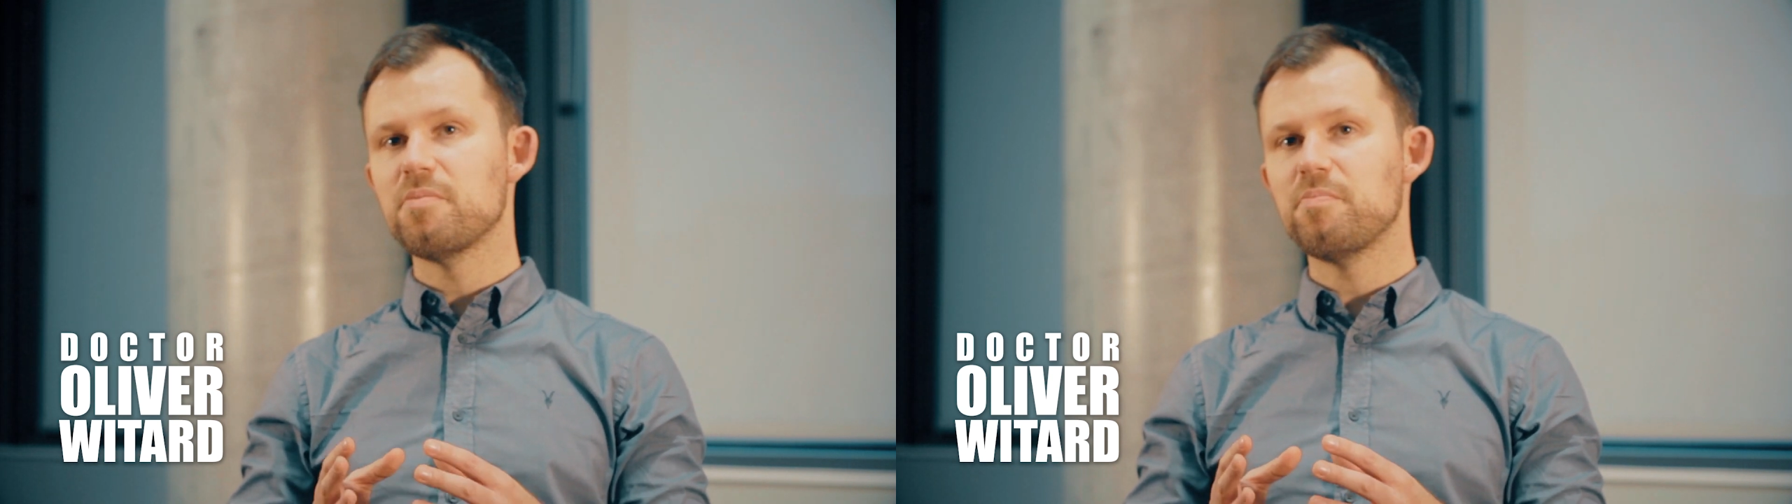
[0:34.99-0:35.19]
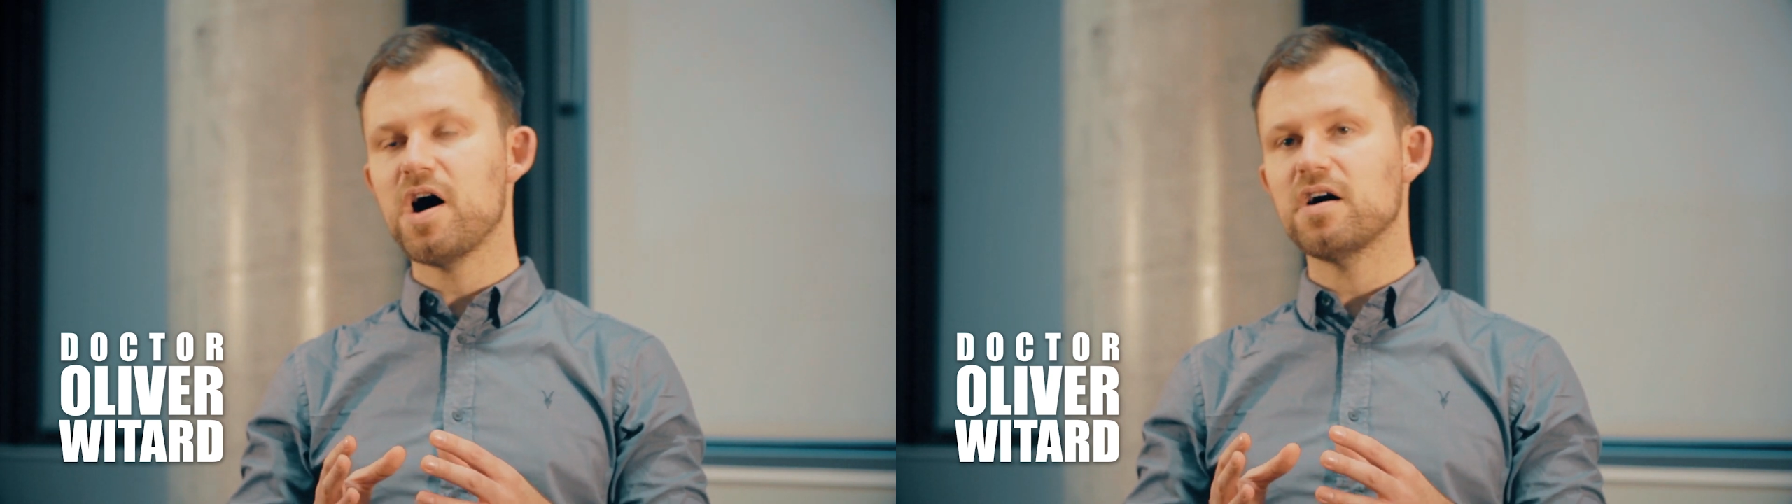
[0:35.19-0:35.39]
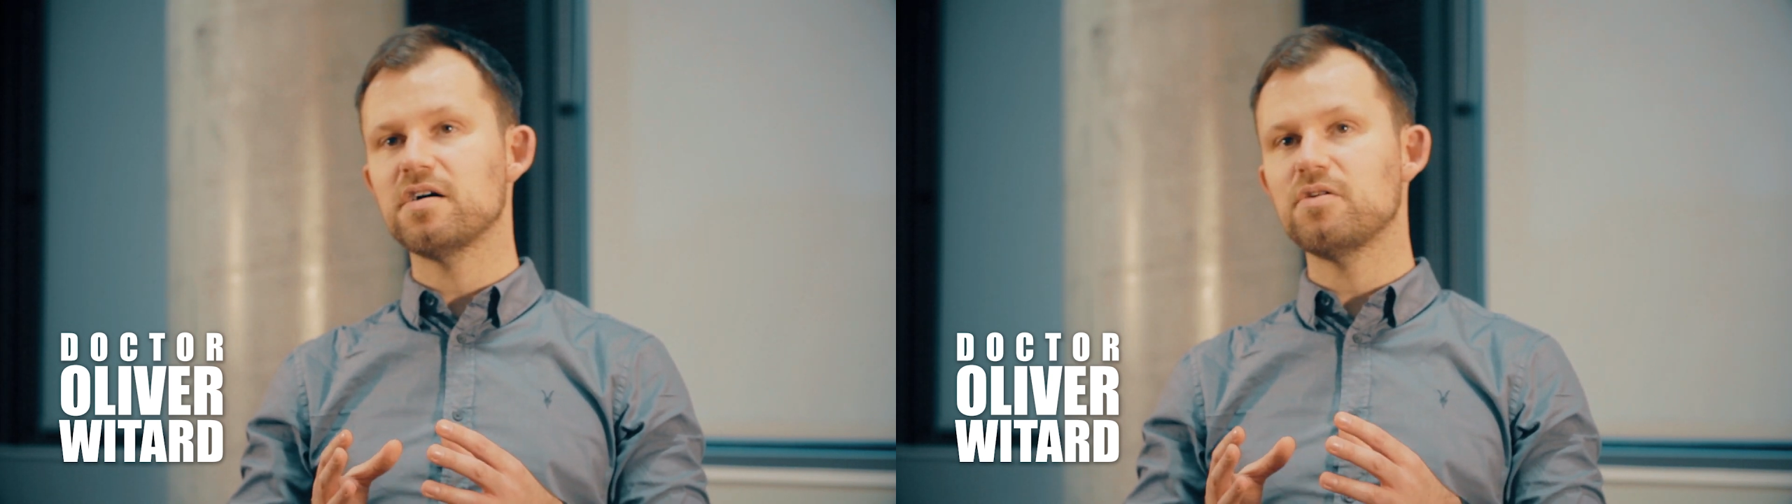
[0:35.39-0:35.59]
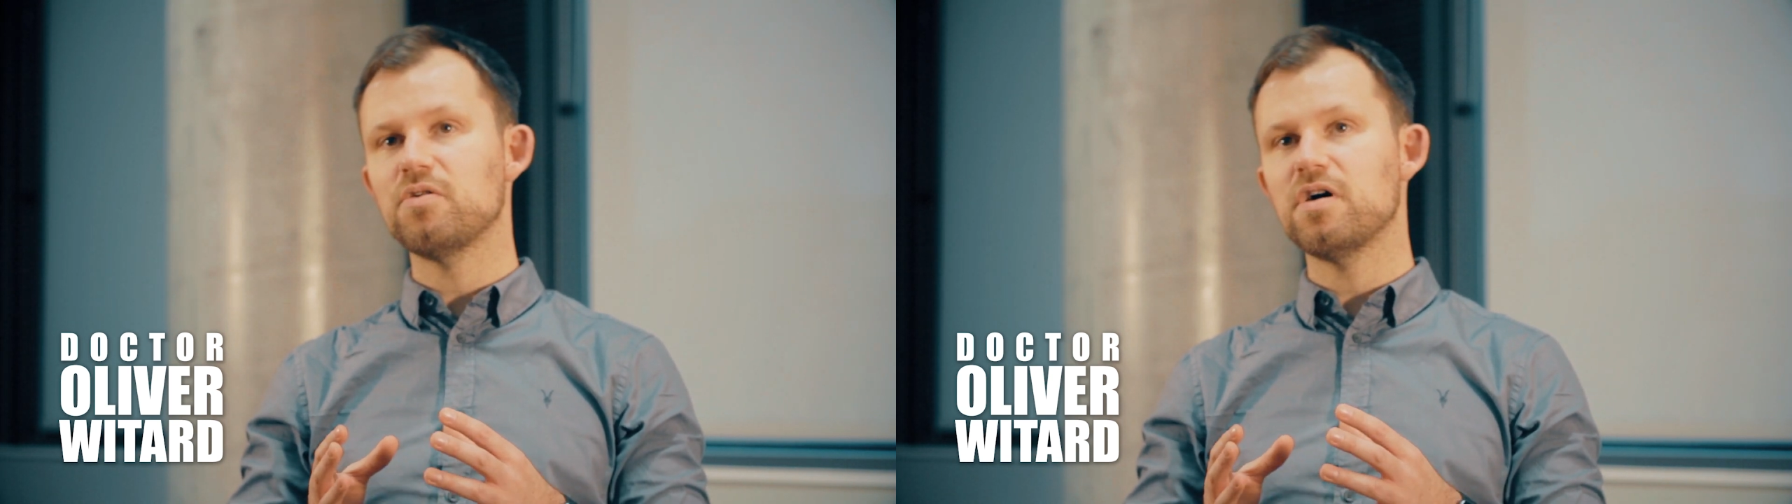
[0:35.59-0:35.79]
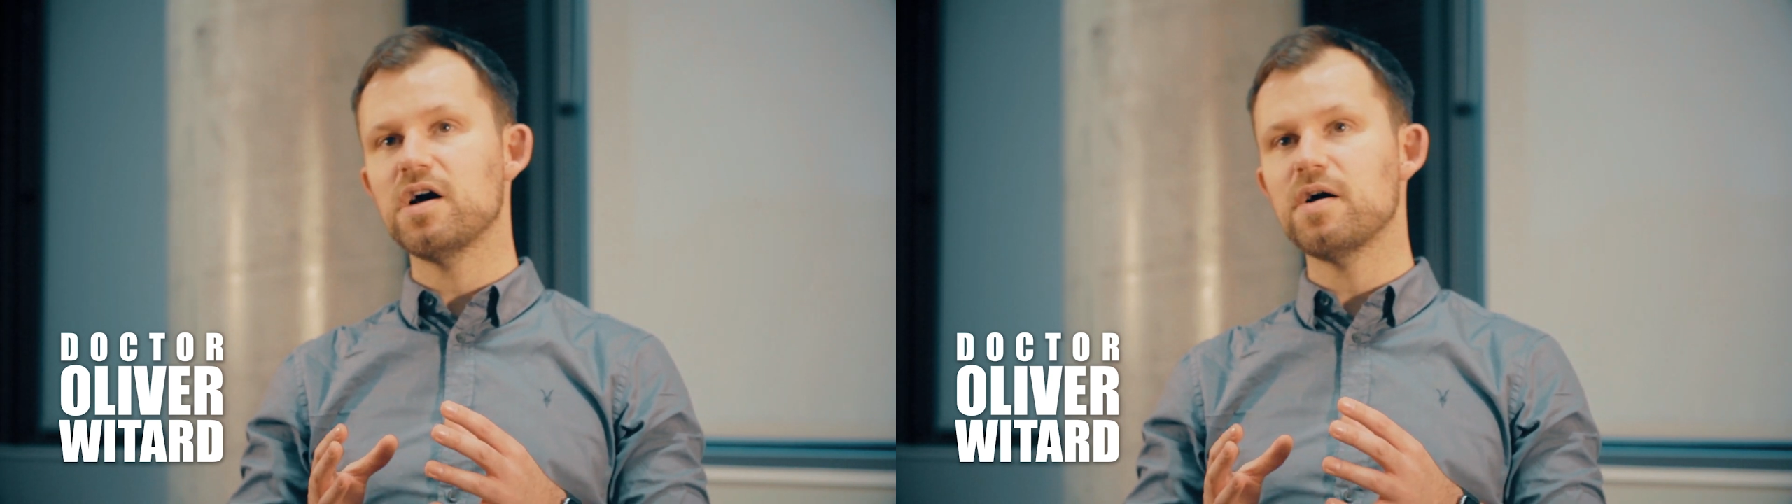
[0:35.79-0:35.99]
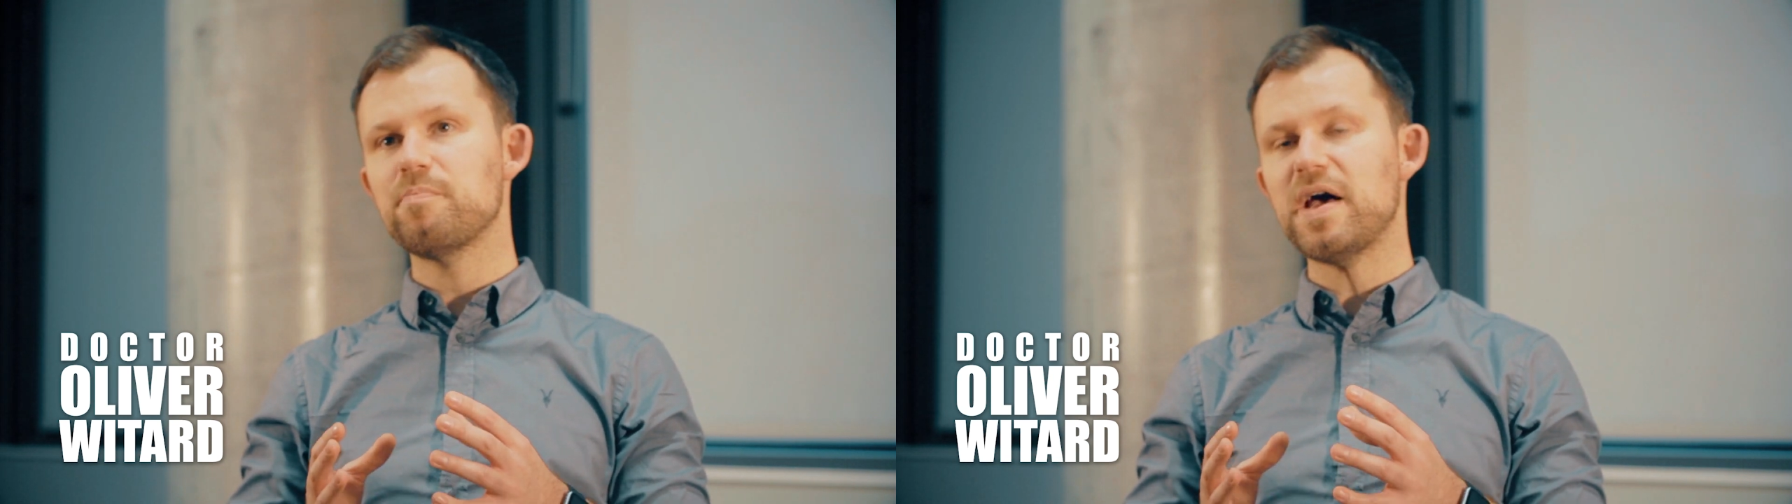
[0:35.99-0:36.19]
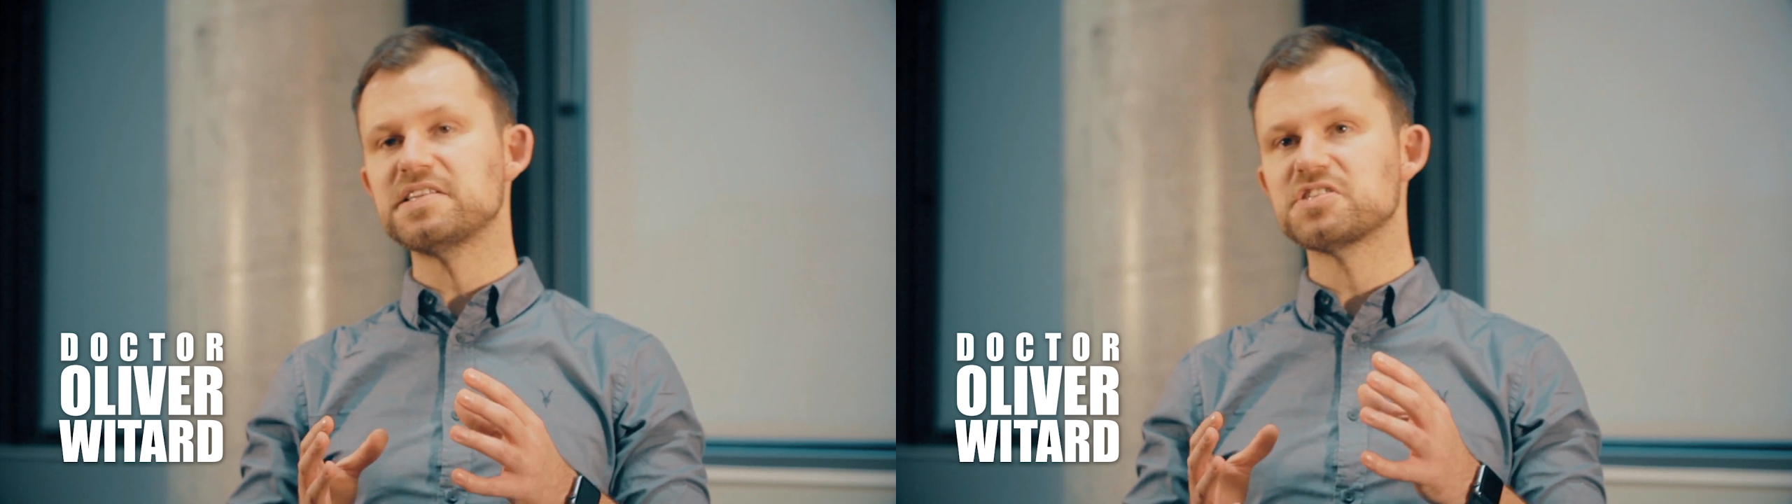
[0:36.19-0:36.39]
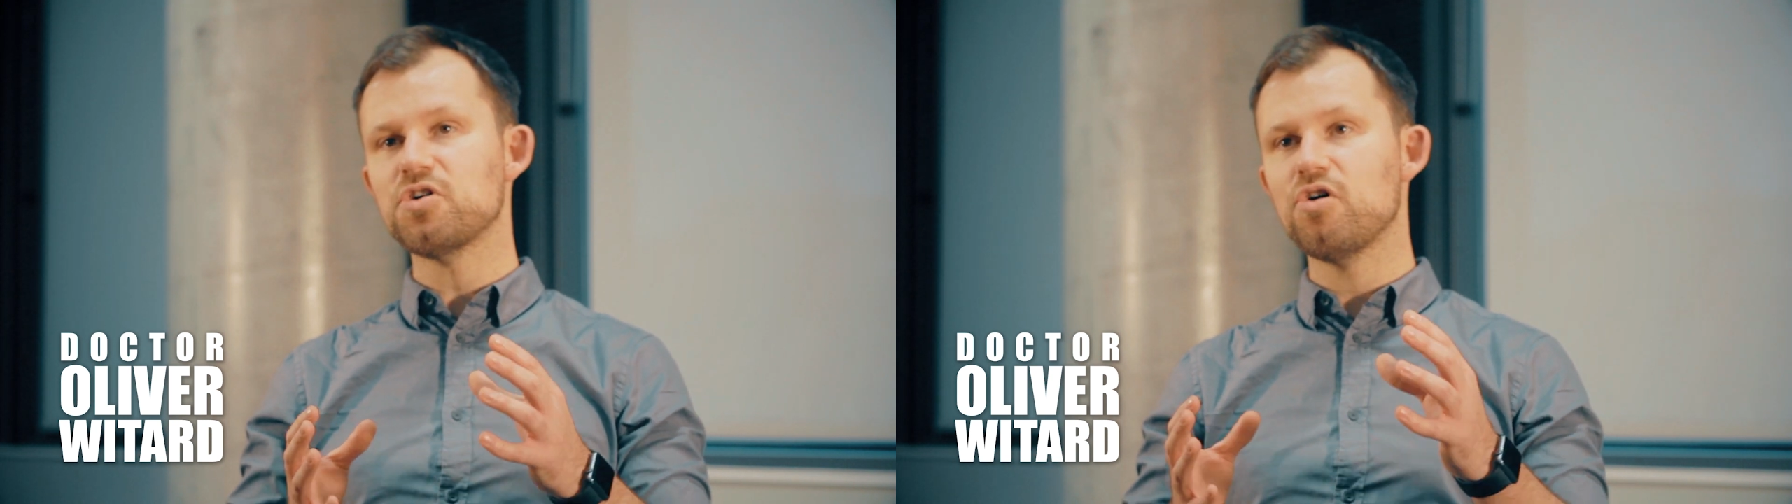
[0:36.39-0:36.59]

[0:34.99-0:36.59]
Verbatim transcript: But based